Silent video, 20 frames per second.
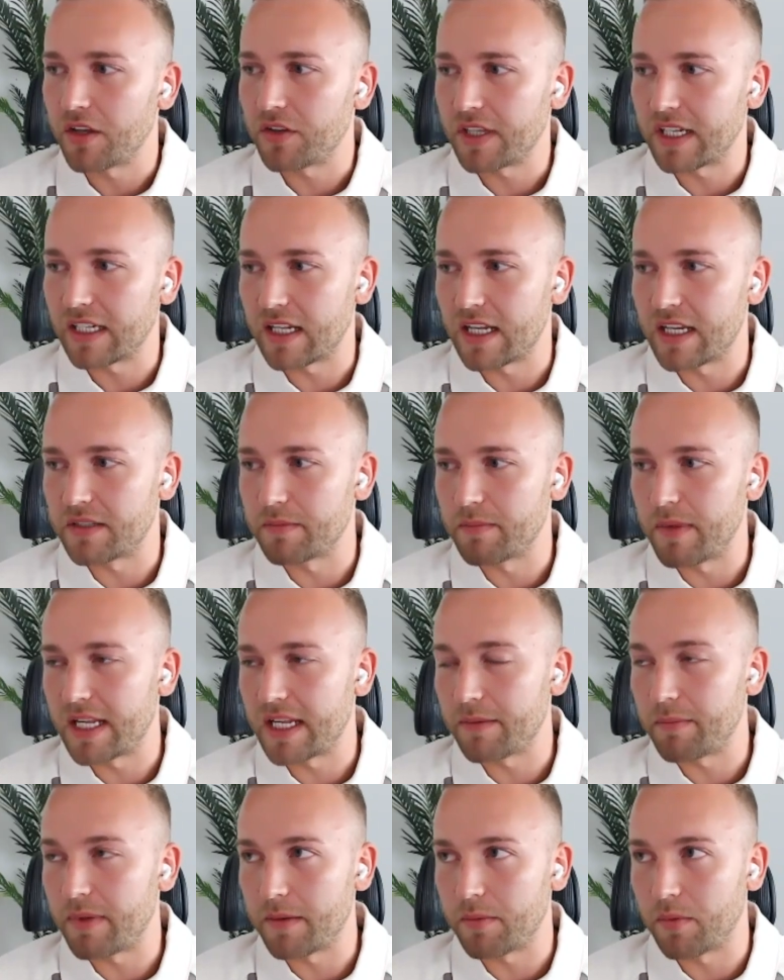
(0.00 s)
think there's many
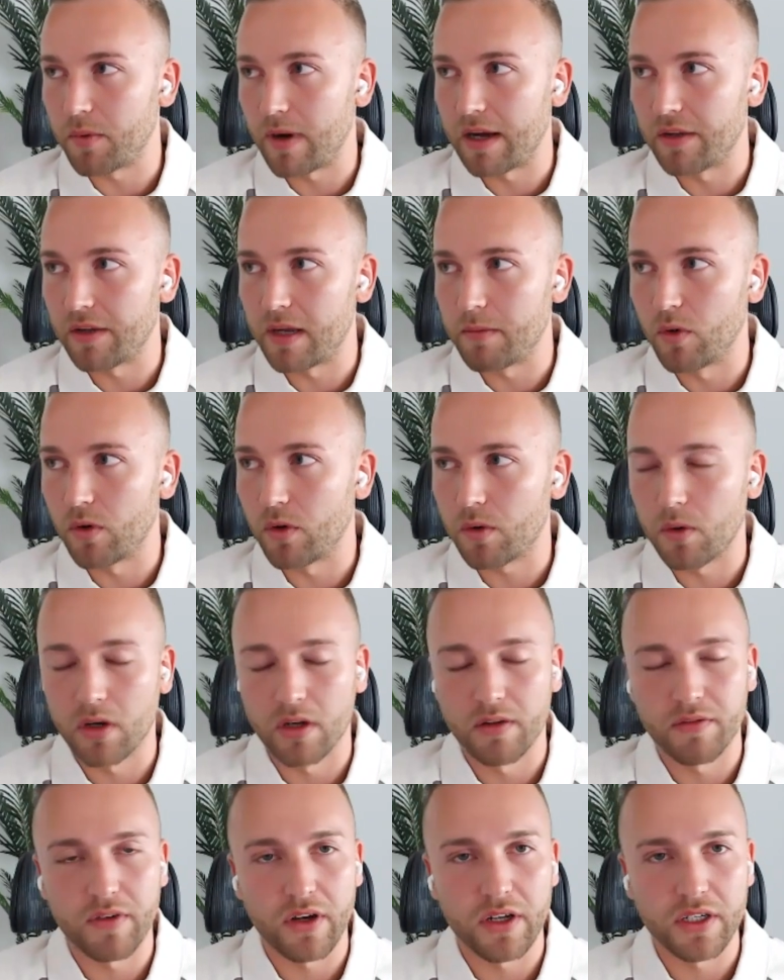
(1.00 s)
people out there more
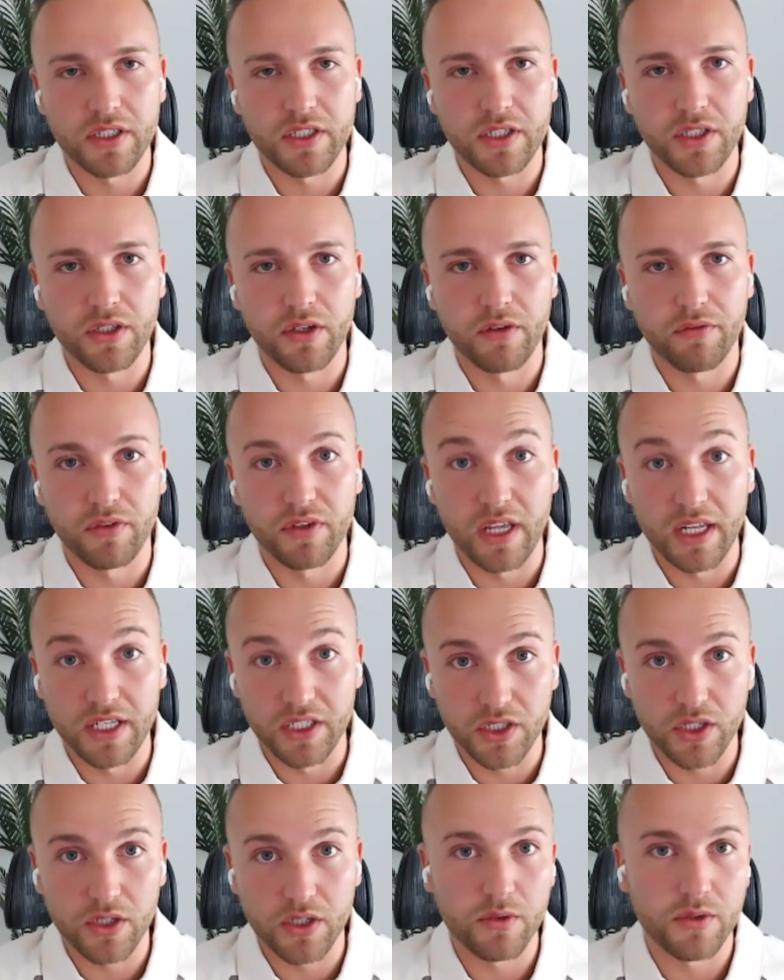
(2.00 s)
qualified than
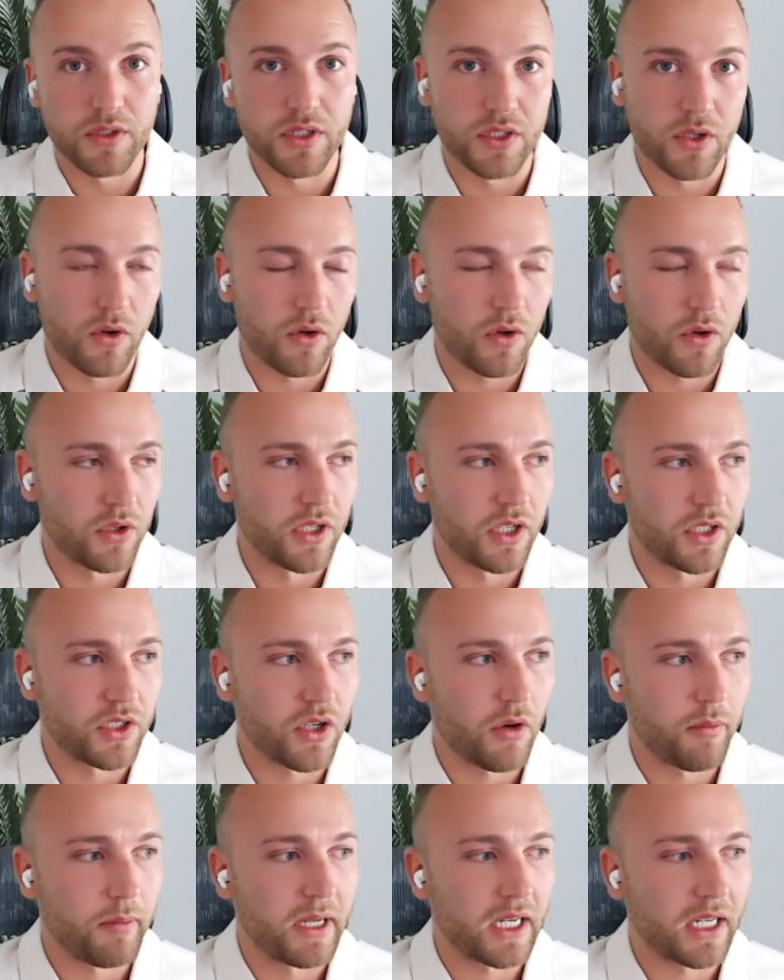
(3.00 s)
you to talk on the
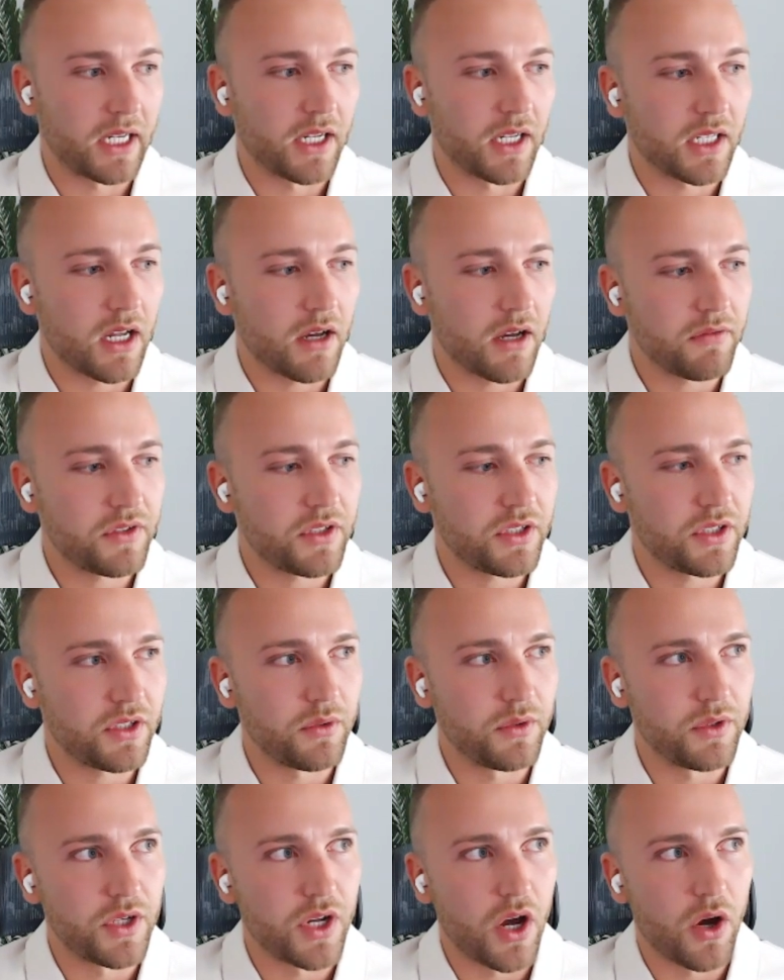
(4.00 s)
topic. And I'd love to
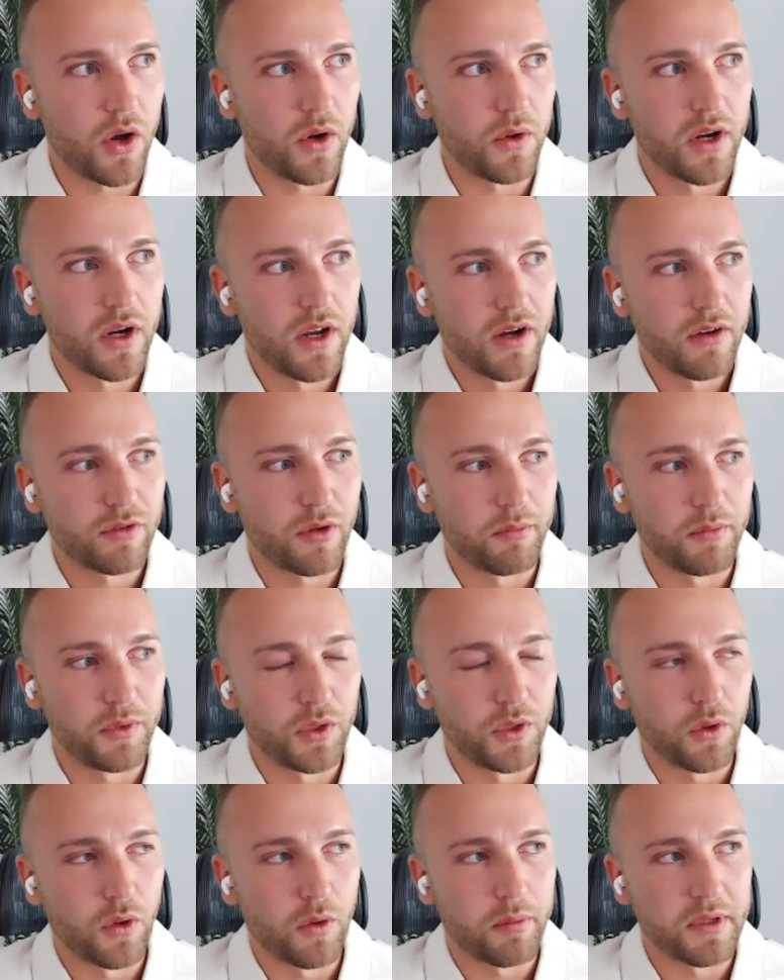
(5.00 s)
know from
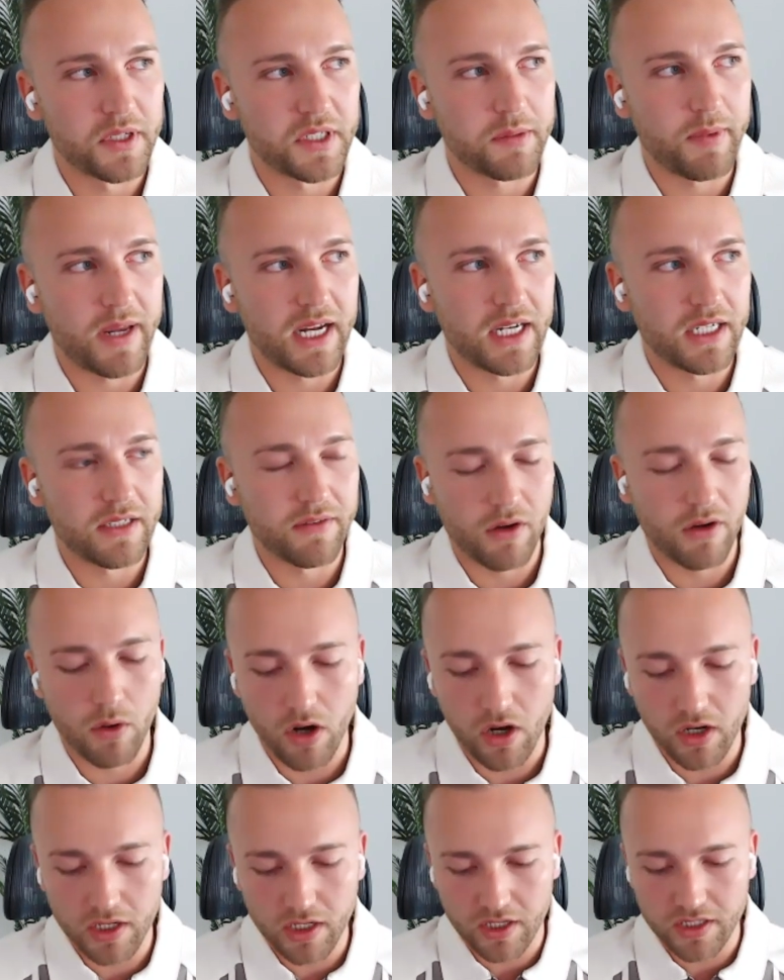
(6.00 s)
your perspective. I'll
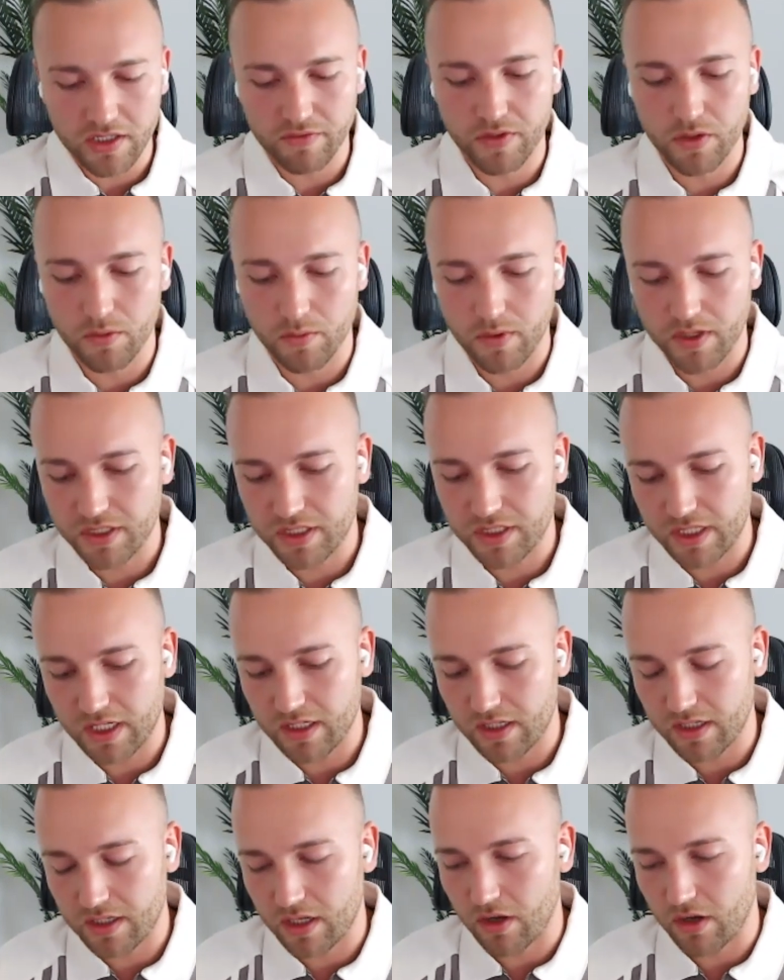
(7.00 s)
highlight a few of the ones that
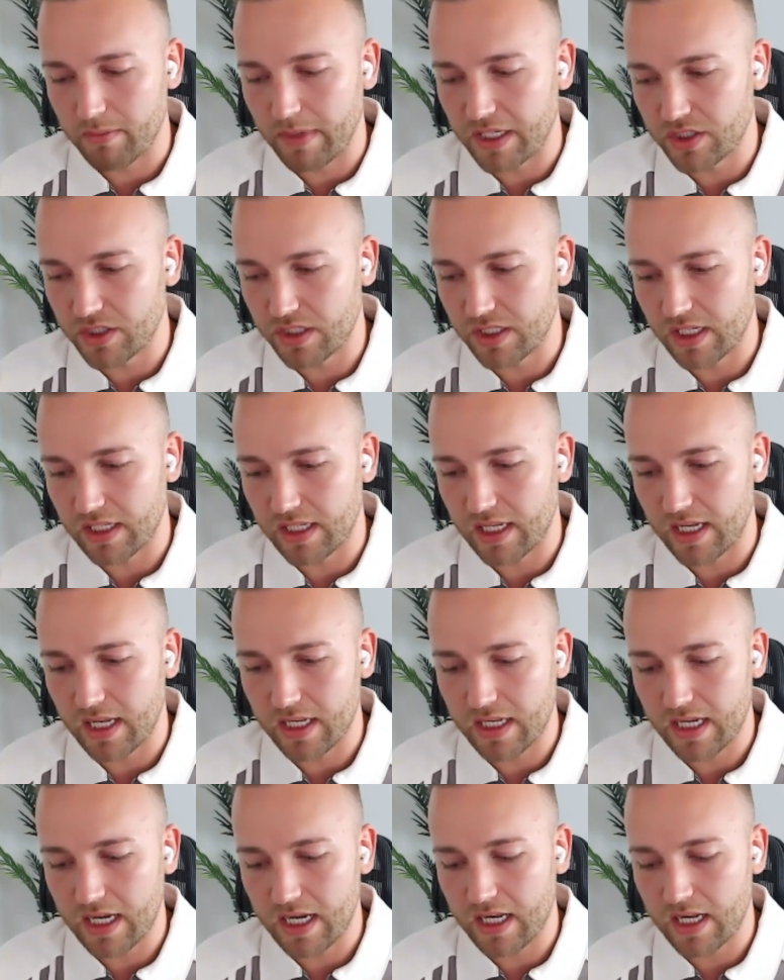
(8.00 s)
I mentioned in there
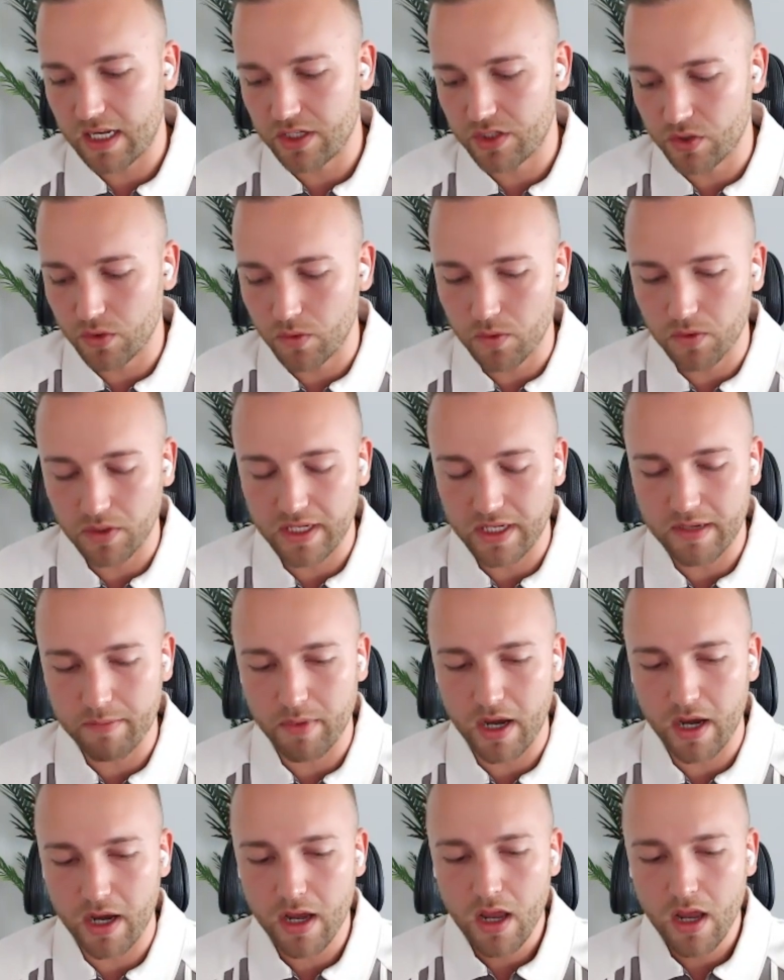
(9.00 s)
shortly, but